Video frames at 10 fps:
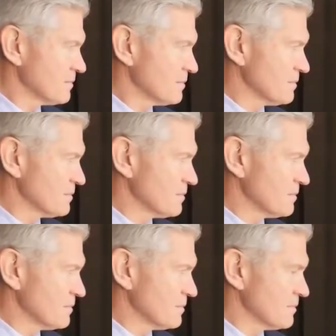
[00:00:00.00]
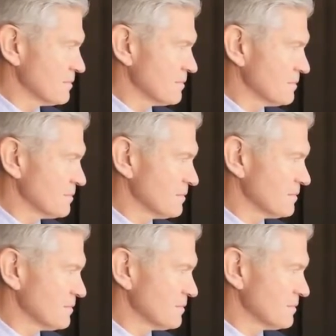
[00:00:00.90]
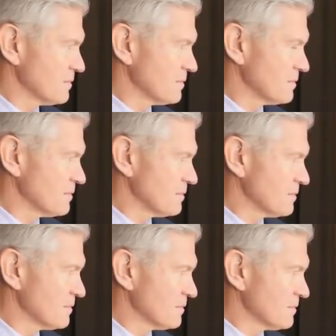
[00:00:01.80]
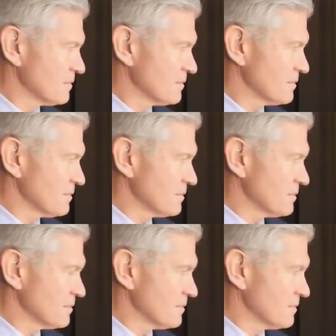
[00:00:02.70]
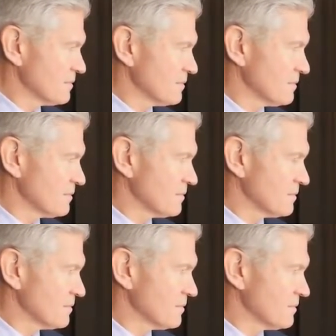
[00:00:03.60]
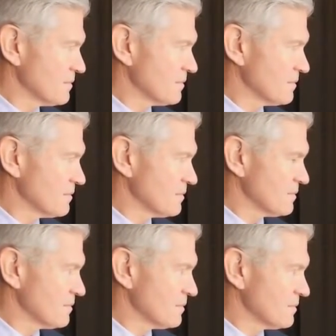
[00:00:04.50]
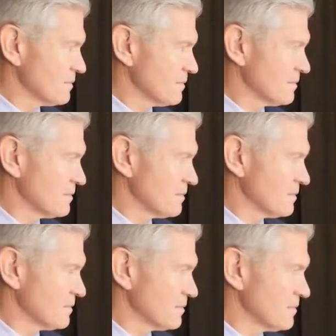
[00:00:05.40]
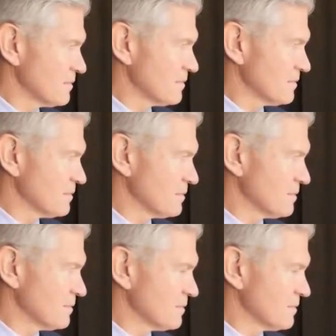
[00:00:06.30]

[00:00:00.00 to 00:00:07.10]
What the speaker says: (not speaking)